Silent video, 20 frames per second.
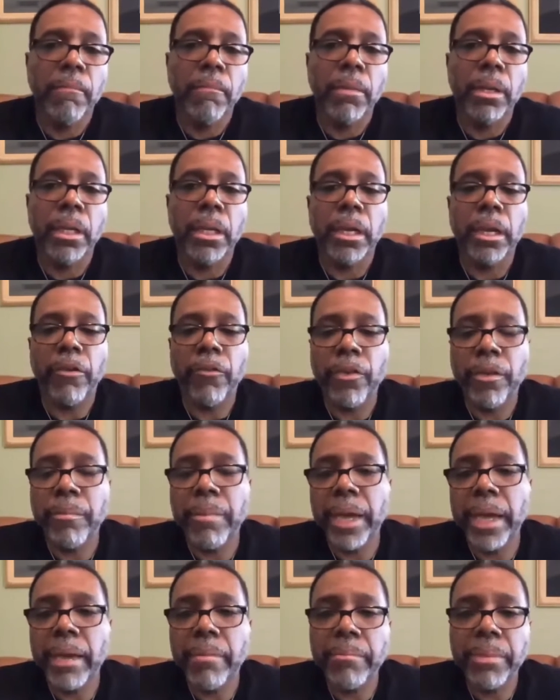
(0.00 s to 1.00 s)
let every
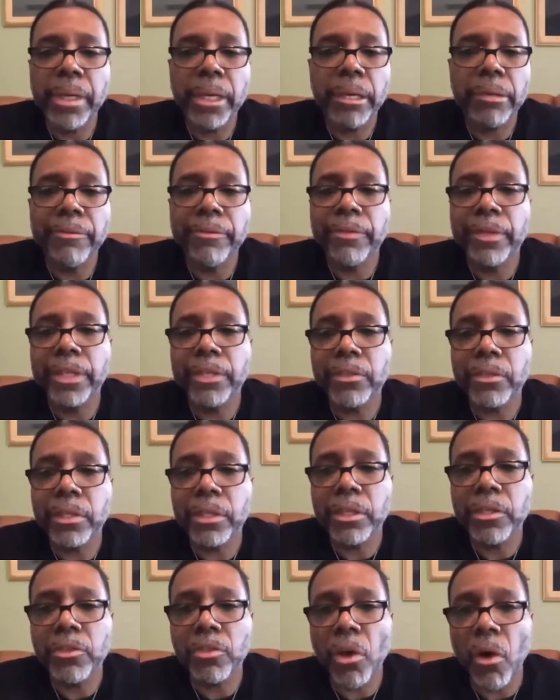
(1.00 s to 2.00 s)
man be convinced
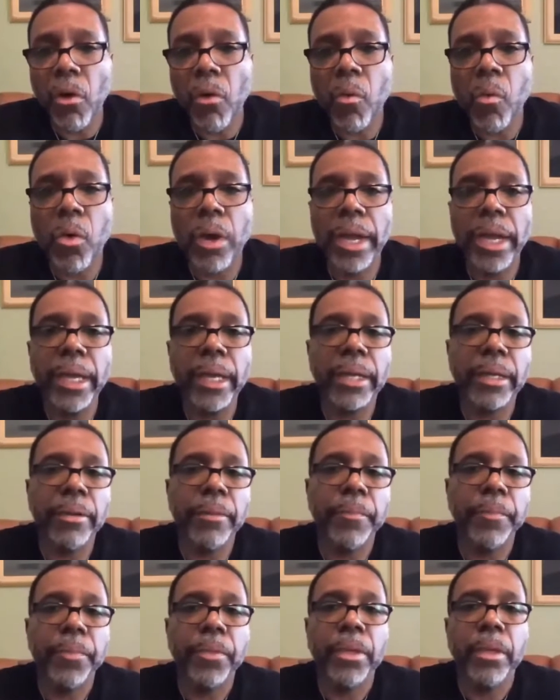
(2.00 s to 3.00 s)
in his own way and